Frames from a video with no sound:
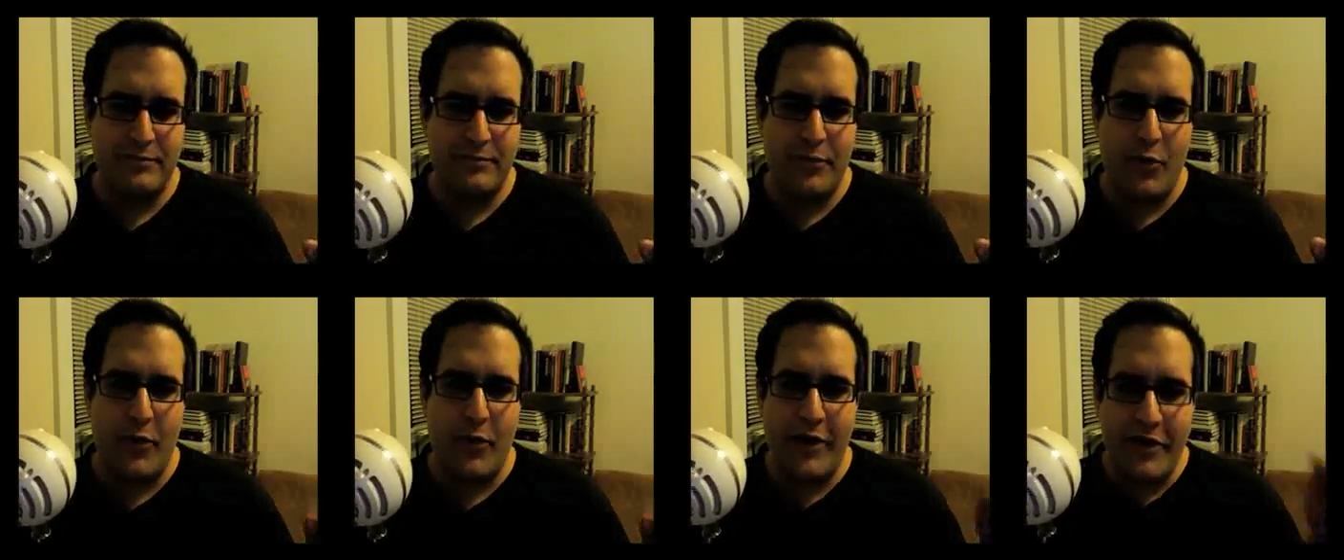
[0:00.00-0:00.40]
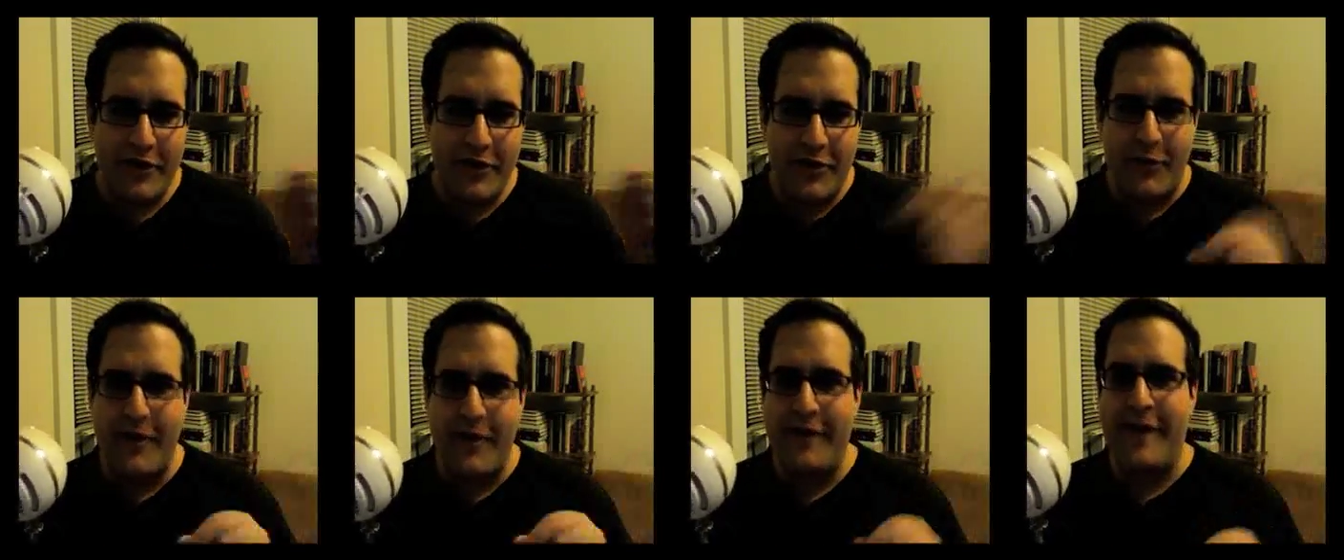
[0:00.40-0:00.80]
but when you're
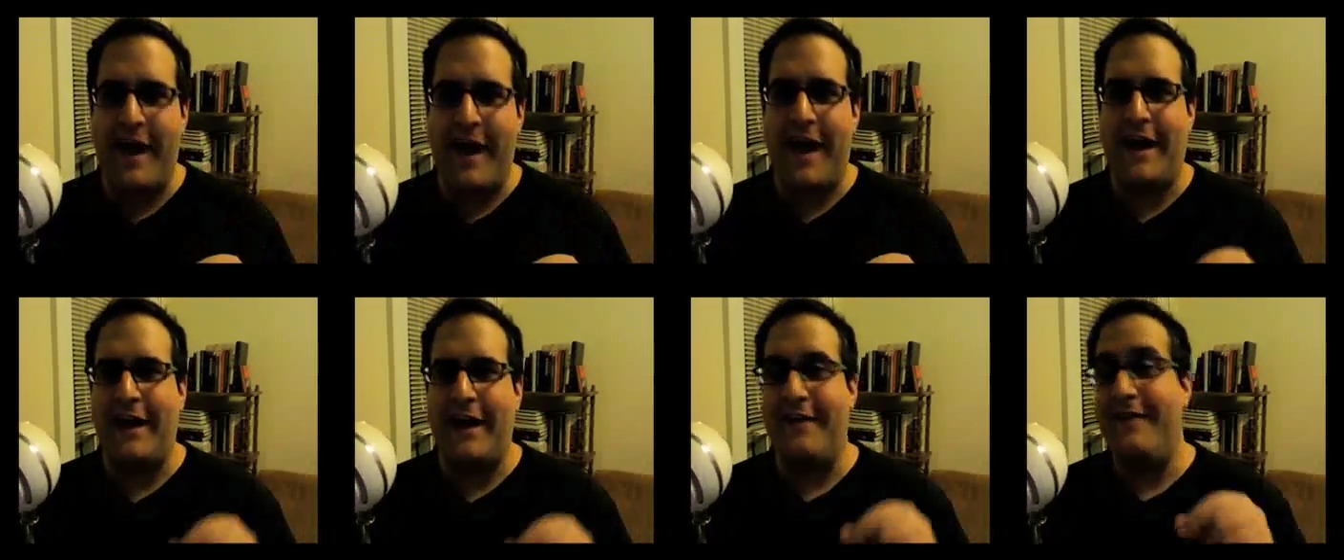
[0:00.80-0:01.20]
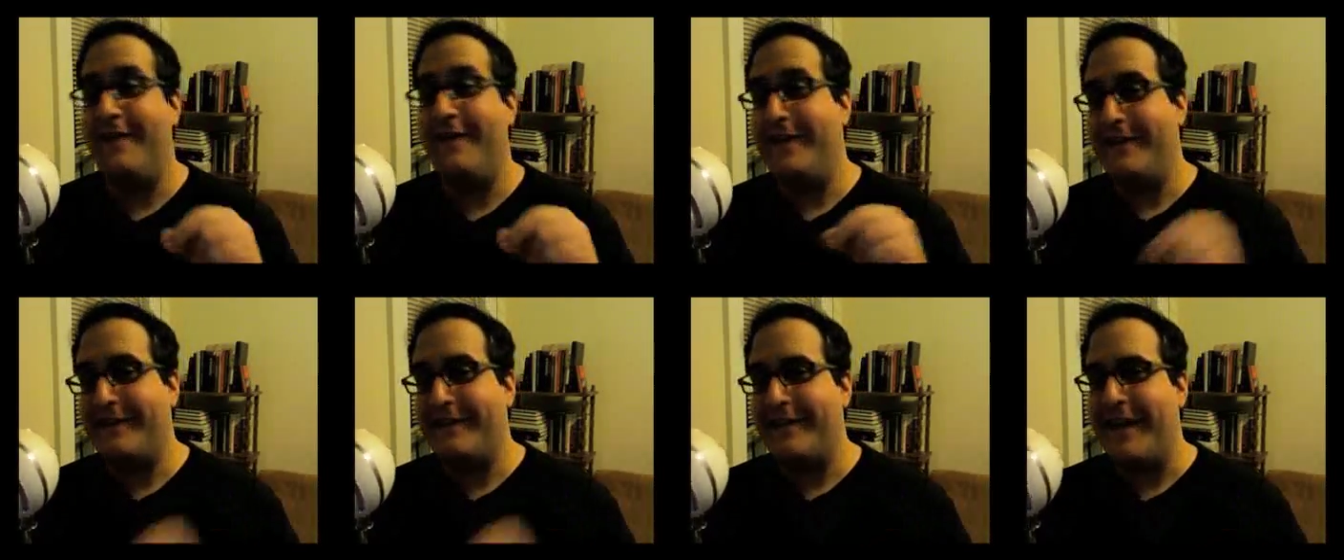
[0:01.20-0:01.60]
doing that, in
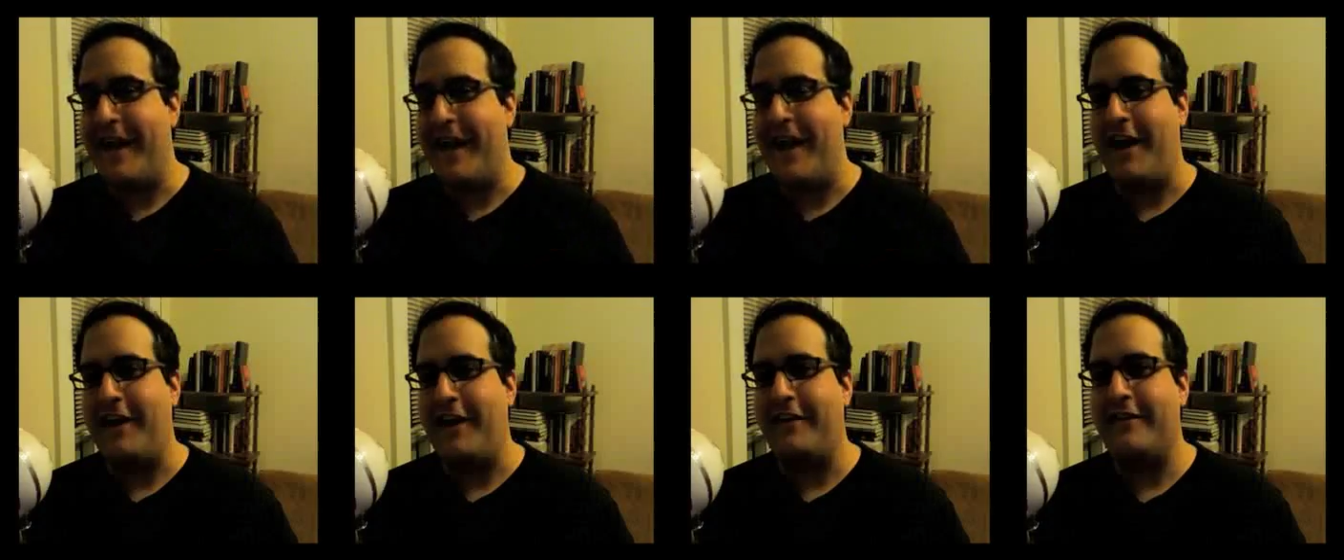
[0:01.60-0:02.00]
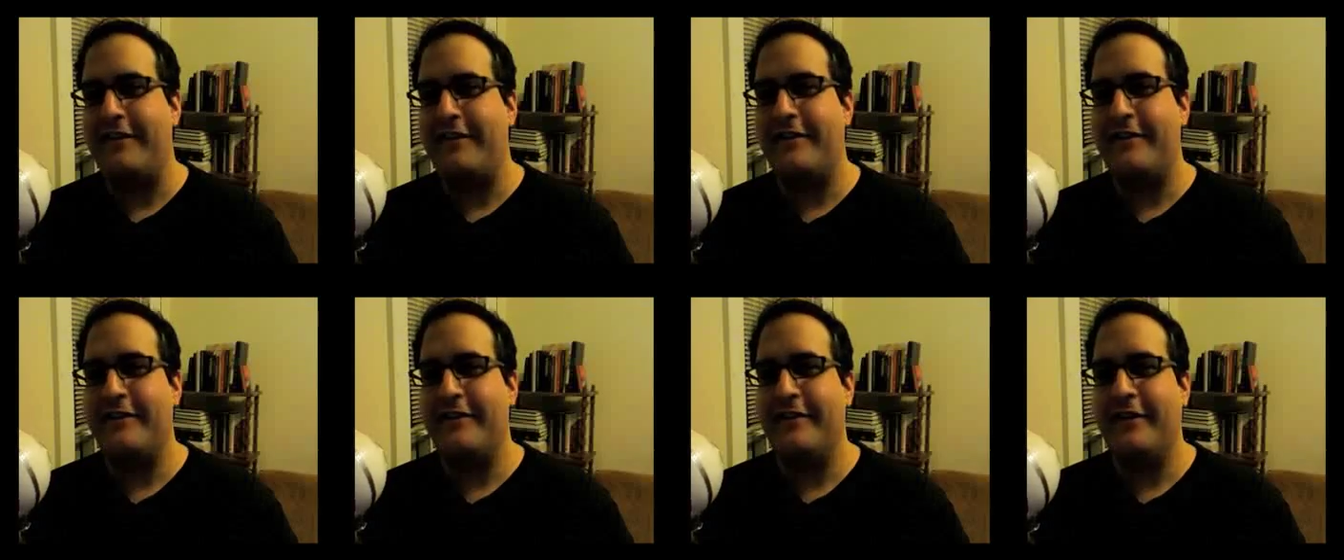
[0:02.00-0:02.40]
this
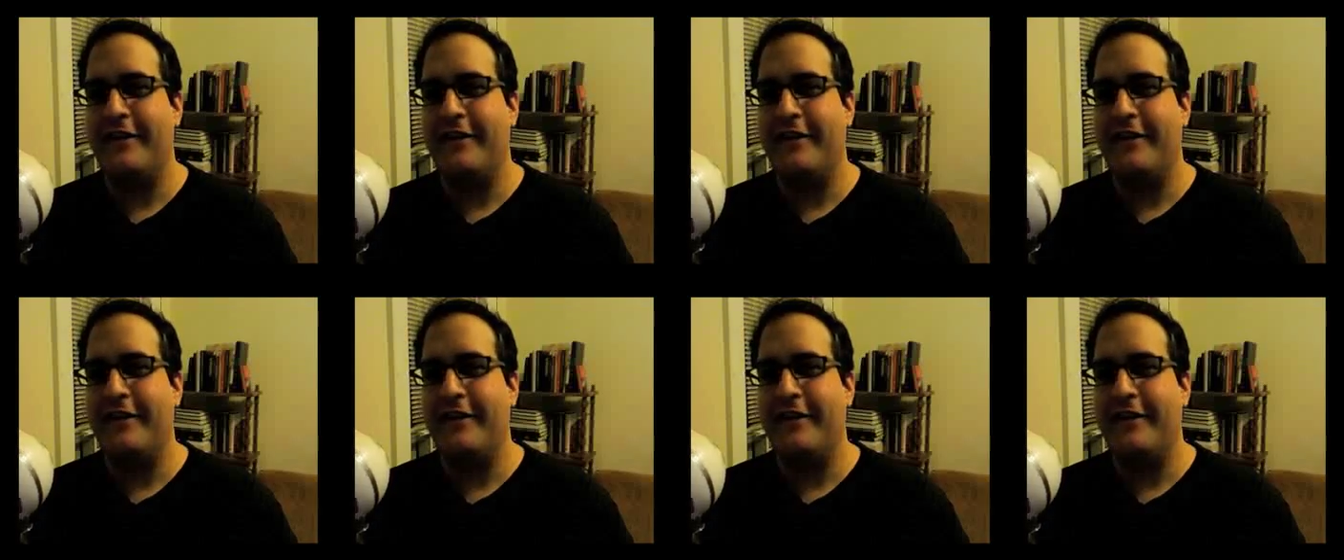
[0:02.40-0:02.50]
case,